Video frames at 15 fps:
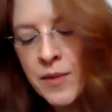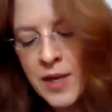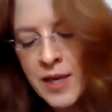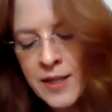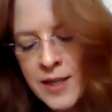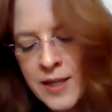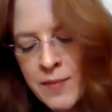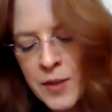
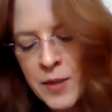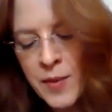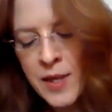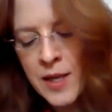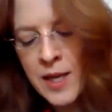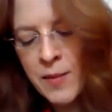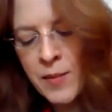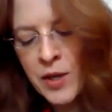it seems to
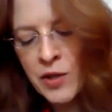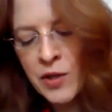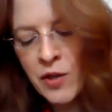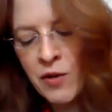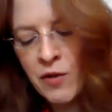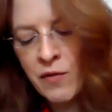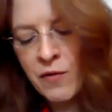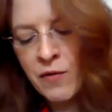be the image
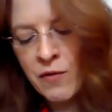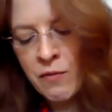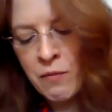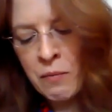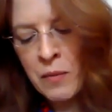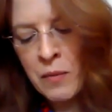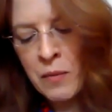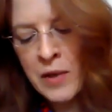of
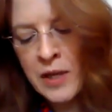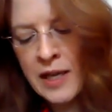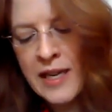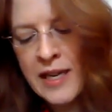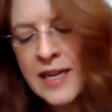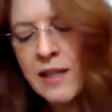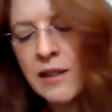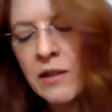
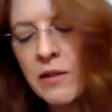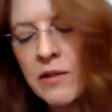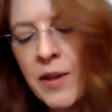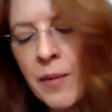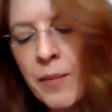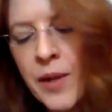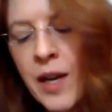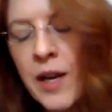an eagle or
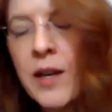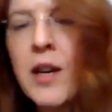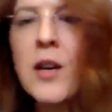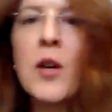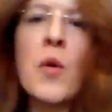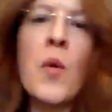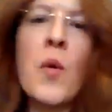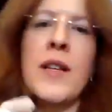something. I
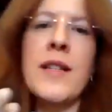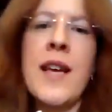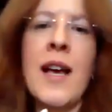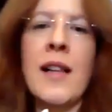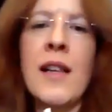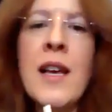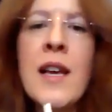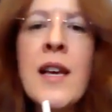can't quite
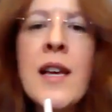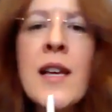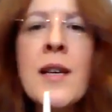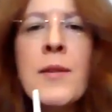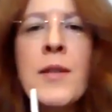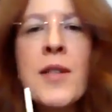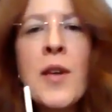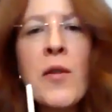tell.
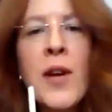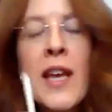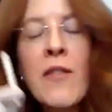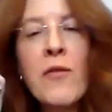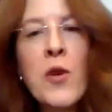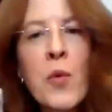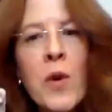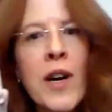So
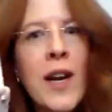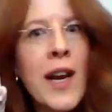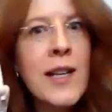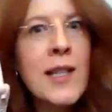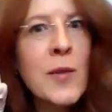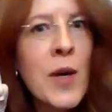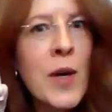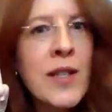if you were an
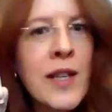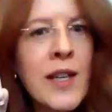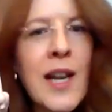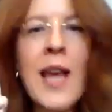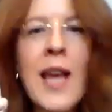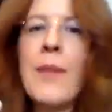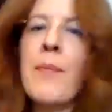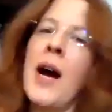expert in
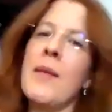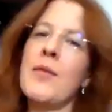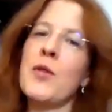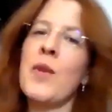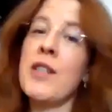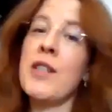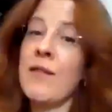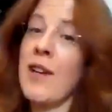clay pipes,
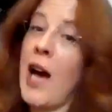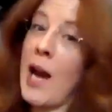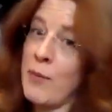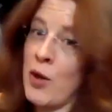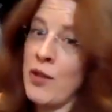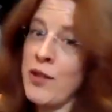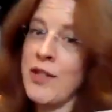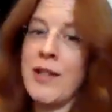which
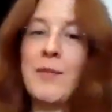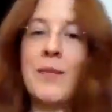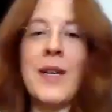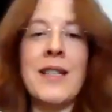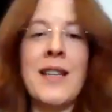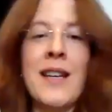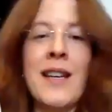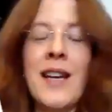I'm not, I
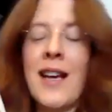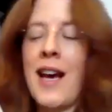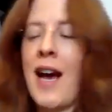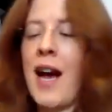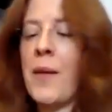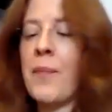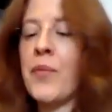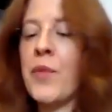admit,
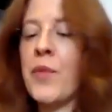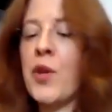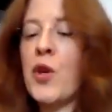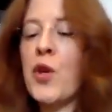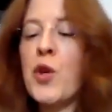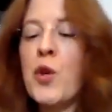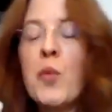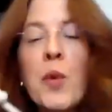
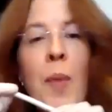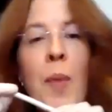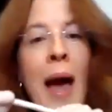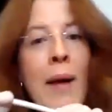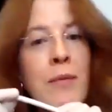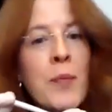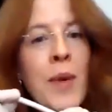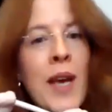you would
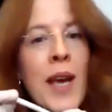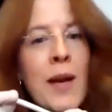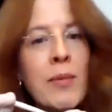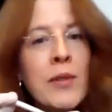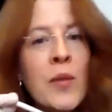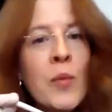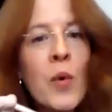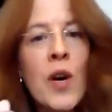perhaps be
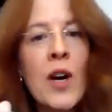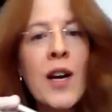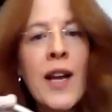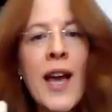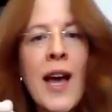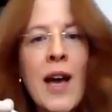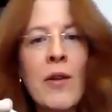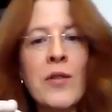able to
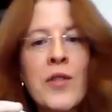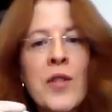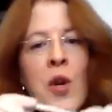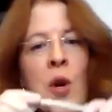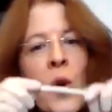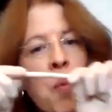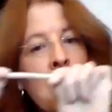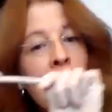work out
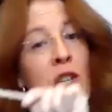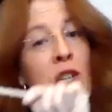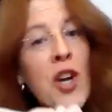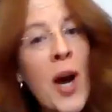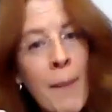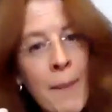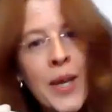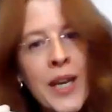which
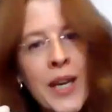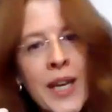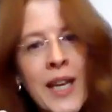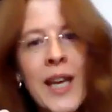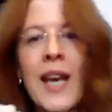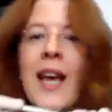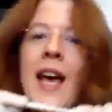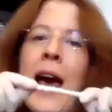
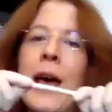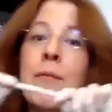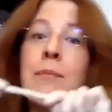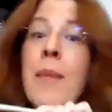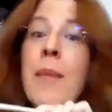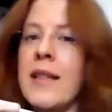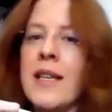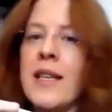company had
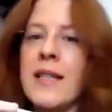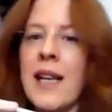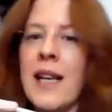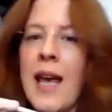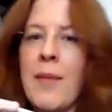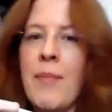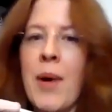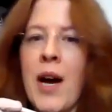made these
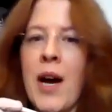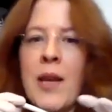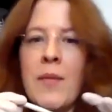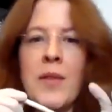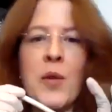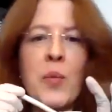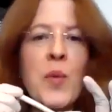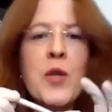clay
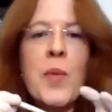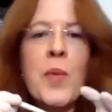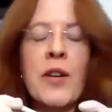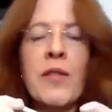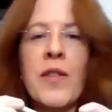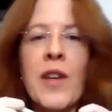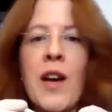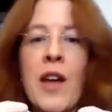pipes and which part of the